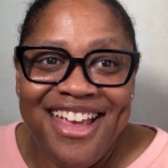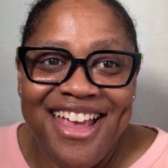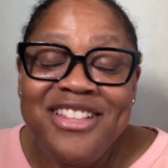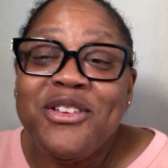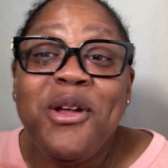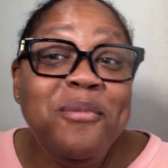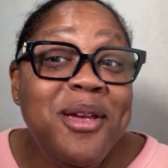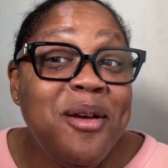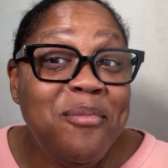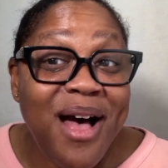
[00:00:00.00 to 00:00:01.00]
It's going to be
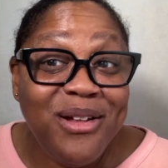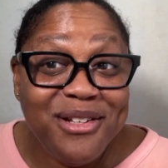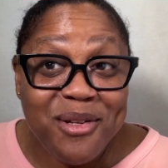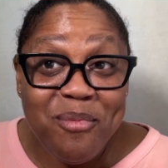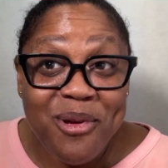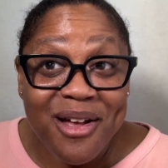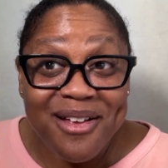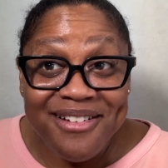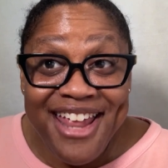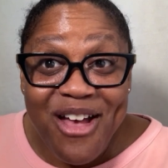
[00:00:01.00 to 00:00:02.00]
compiled in the book.
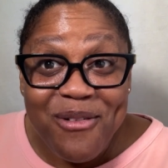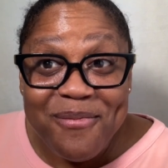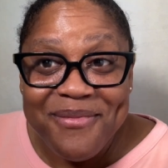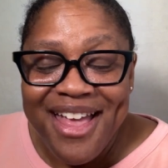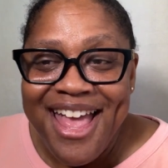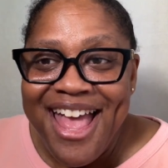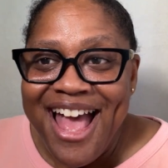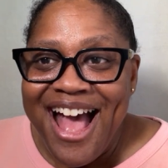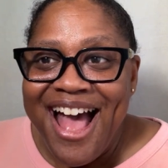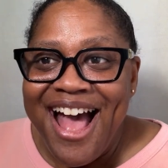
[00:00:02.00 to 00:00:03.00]
Now,
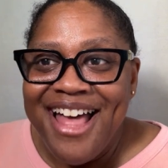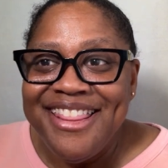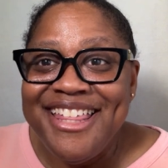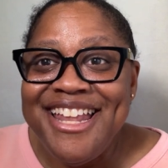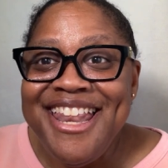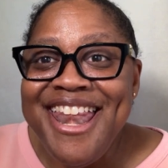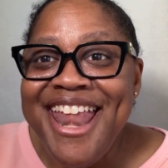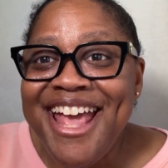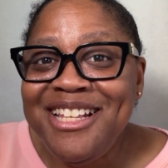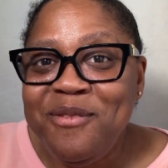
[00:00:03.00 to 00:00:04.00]
the
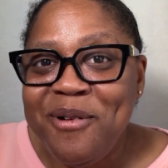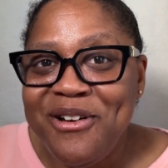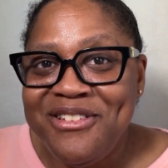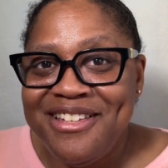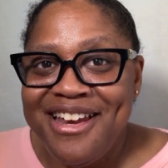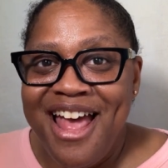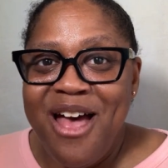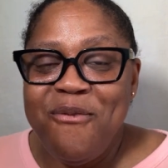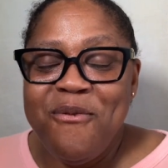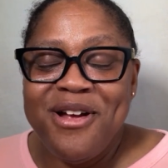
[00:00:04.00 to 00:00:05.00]
next person
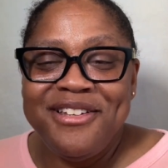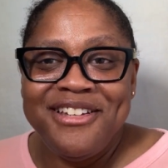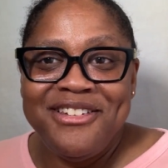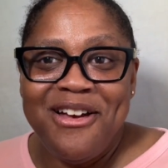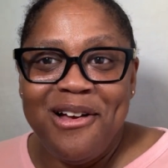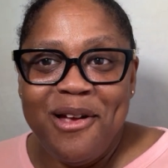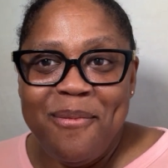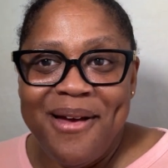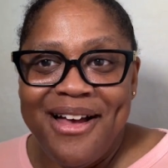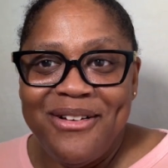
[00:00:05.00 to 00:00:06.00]
I want to talk
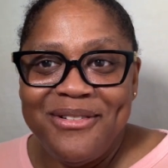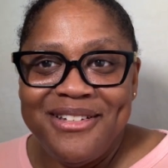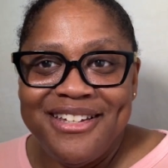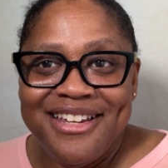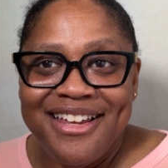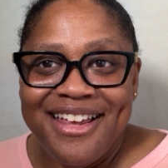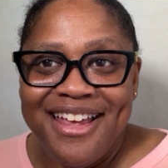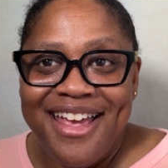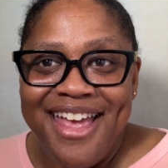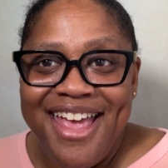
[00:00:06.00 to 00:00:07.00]
about
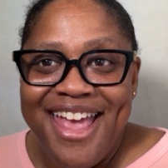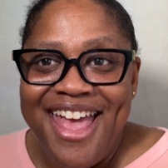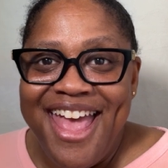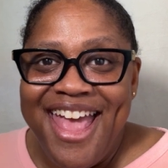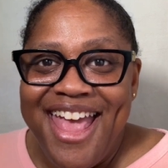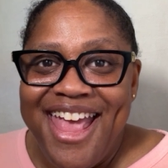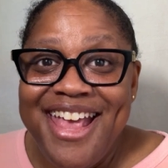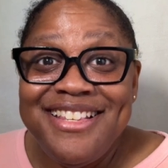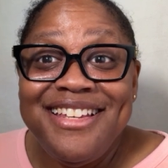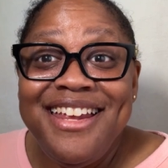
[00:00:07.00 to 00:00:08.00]

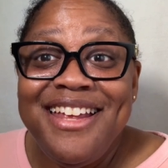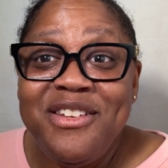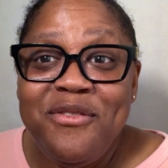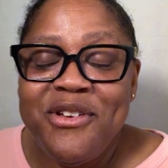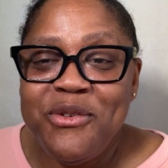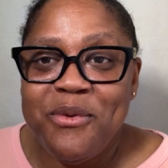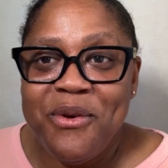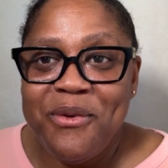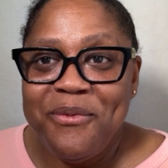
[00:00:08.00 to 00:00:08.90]
is an individual